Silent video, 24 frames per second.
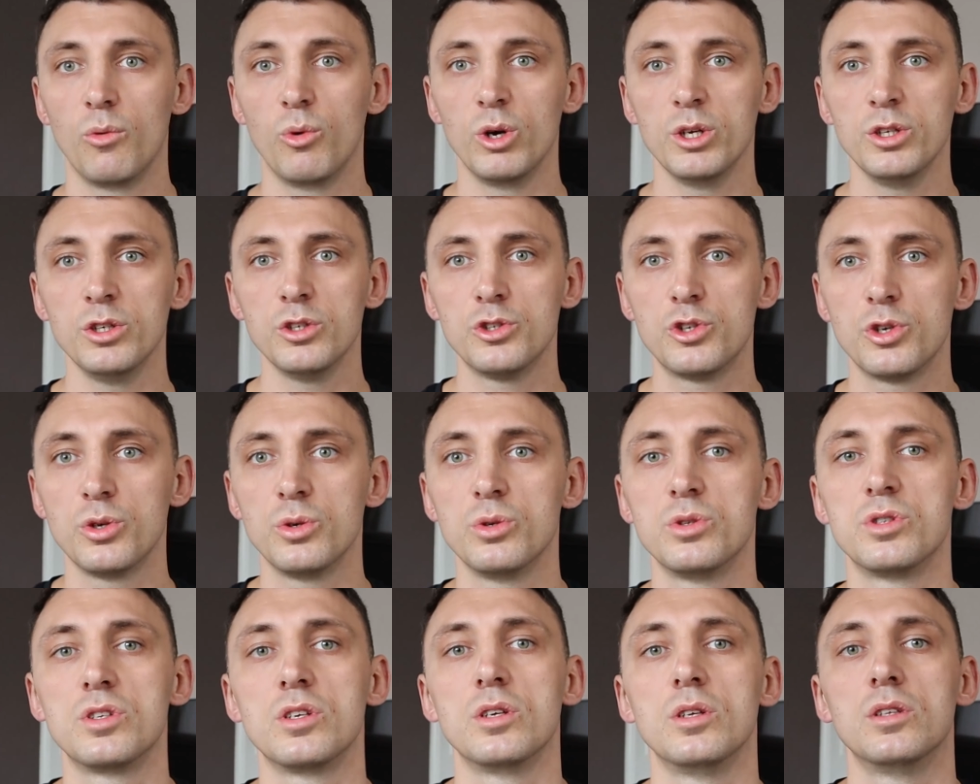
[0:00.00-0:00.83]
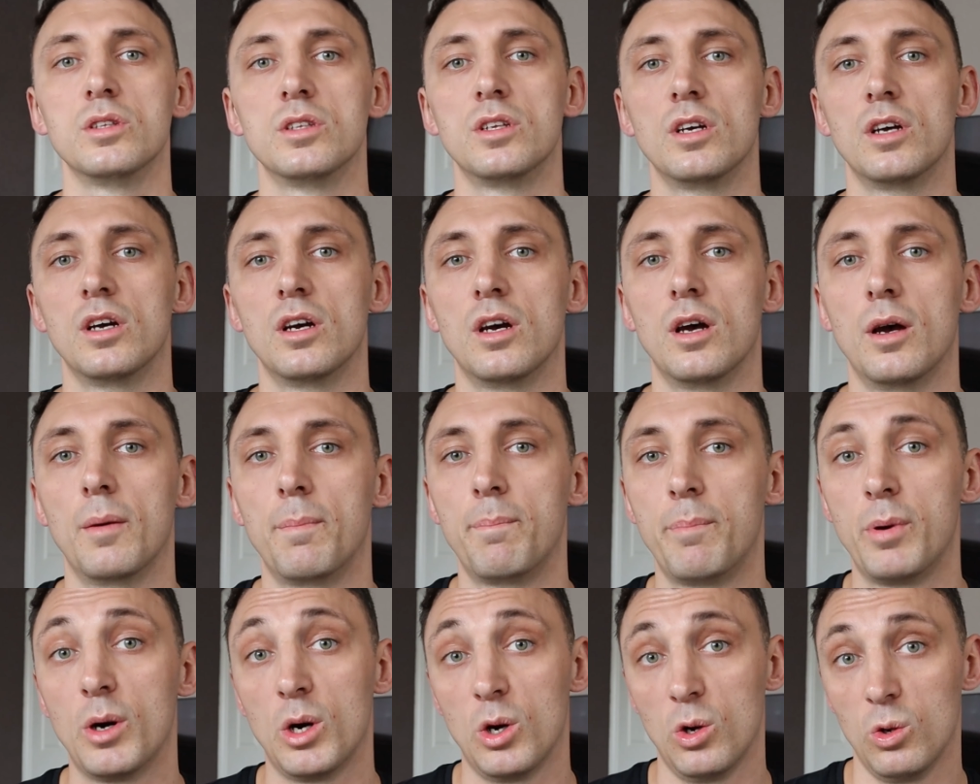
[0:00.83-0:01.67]
When you're choosing the
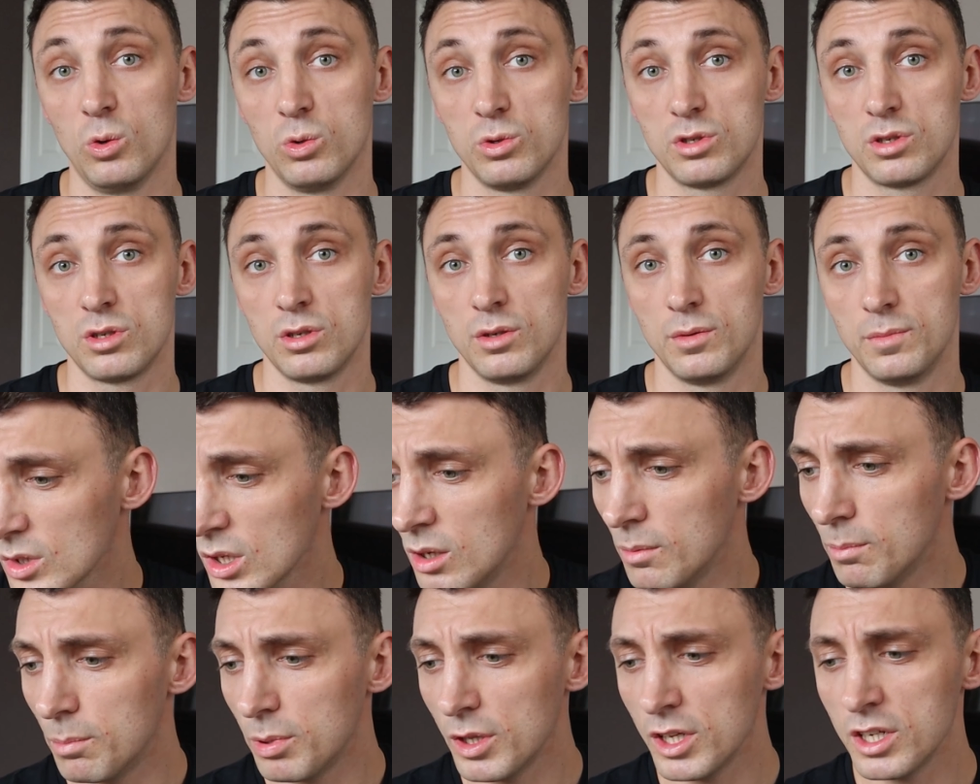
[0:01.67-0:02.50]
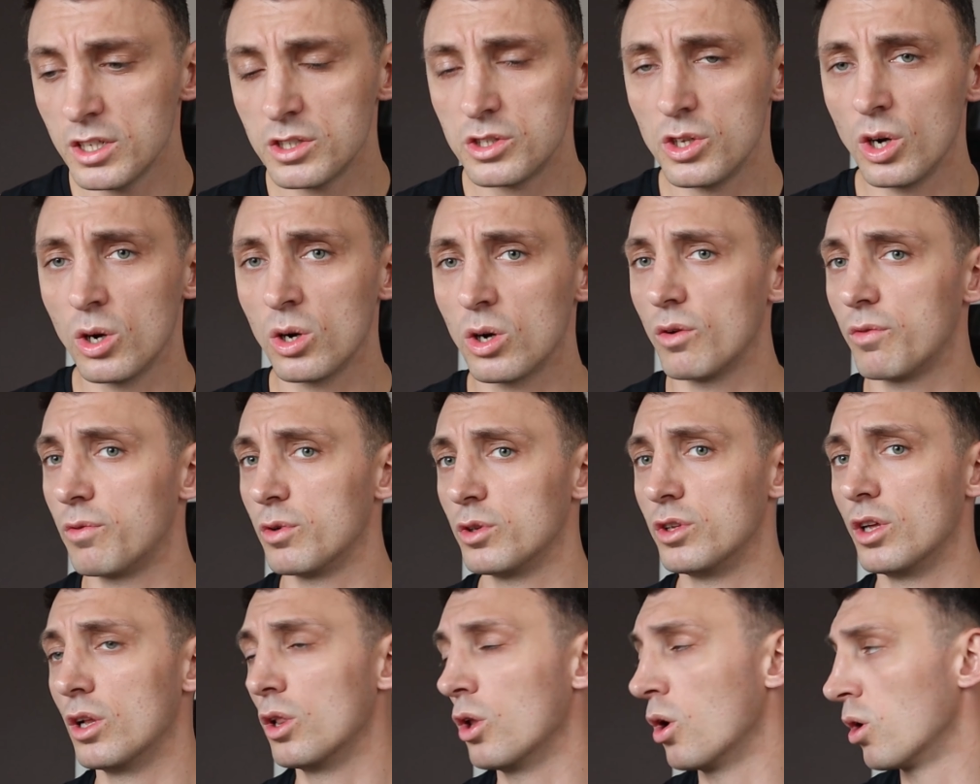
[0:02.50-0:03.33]
poles, please don't go for
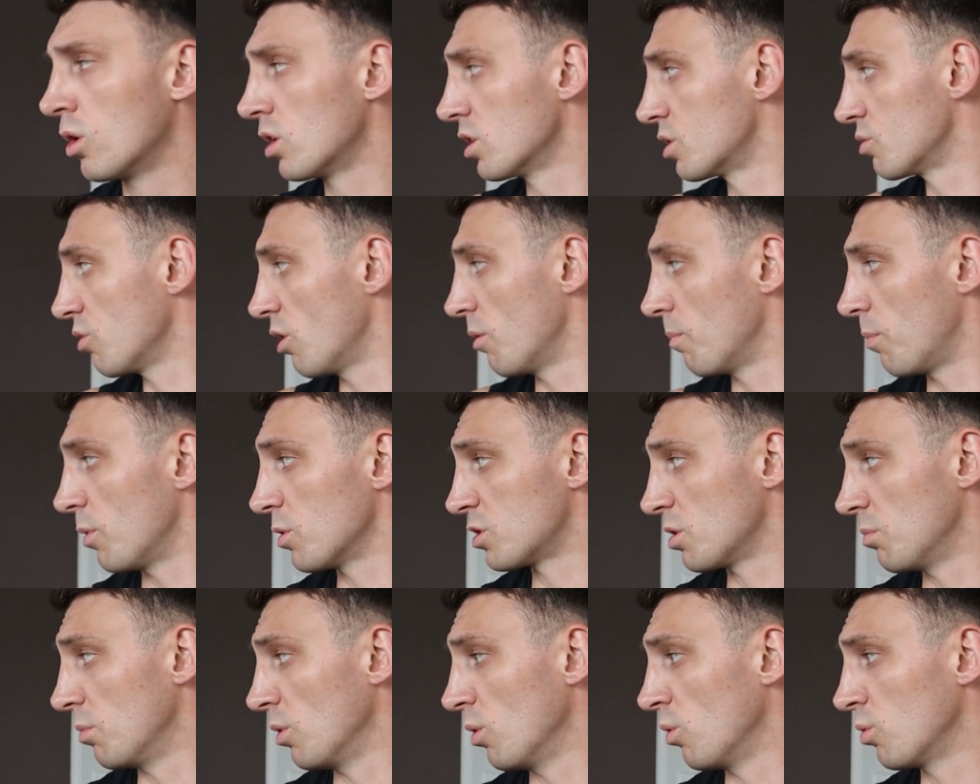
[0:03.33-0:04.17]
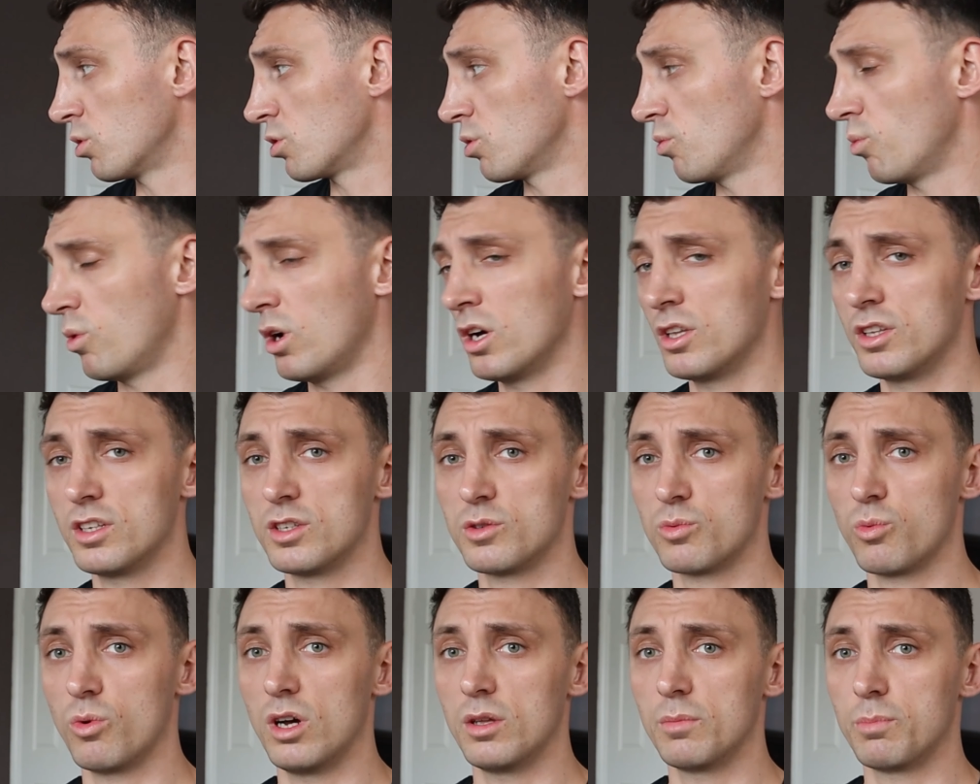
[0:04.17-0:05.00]
the longest one possible. So one is
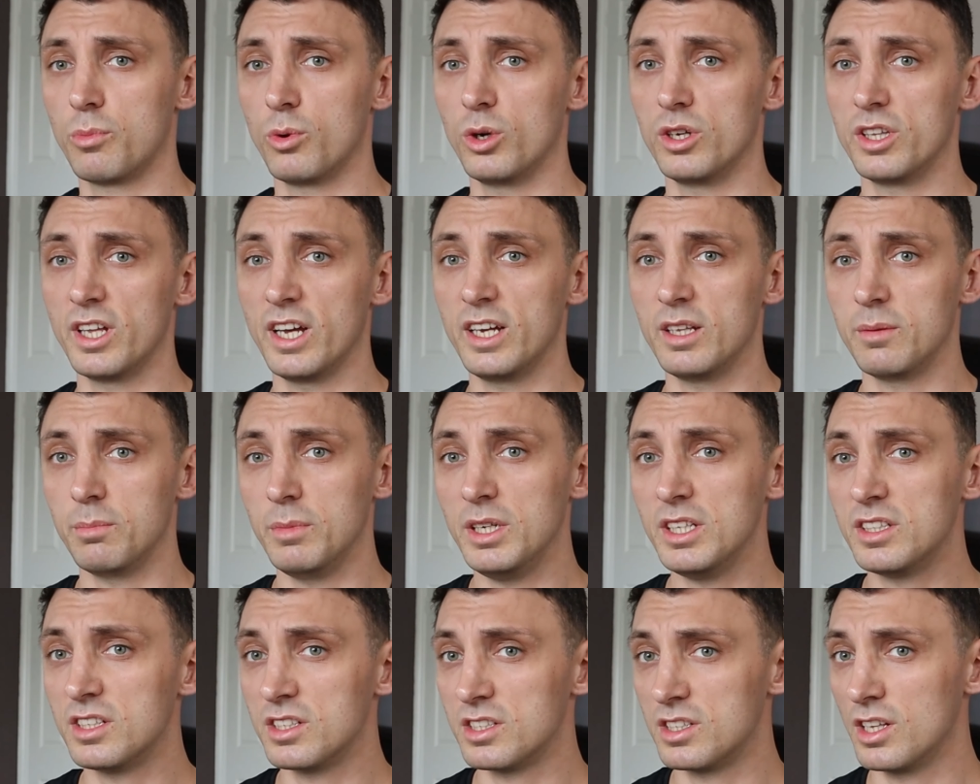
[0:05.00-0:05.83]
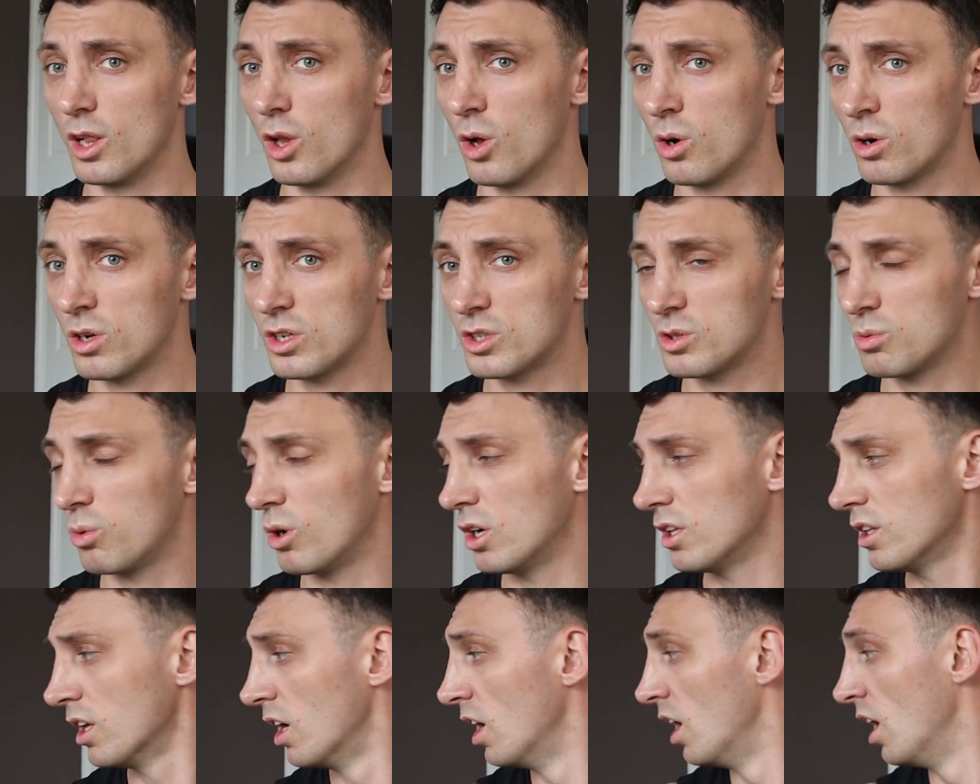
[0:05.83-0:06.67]
1.8 meters, the longest
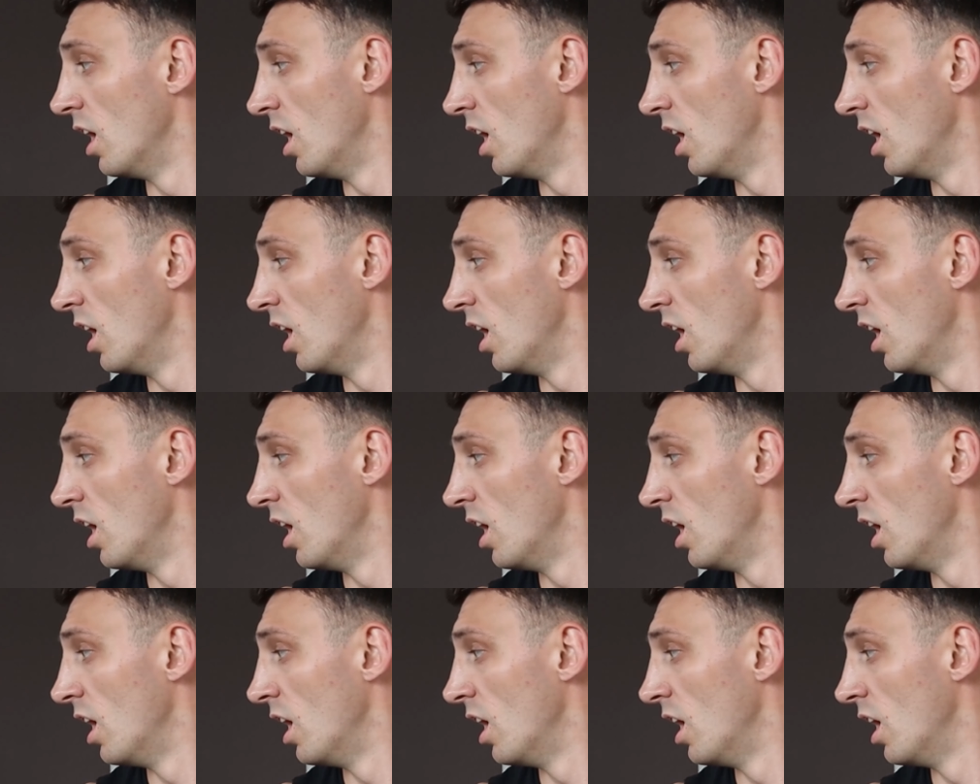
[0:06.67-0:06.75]
one,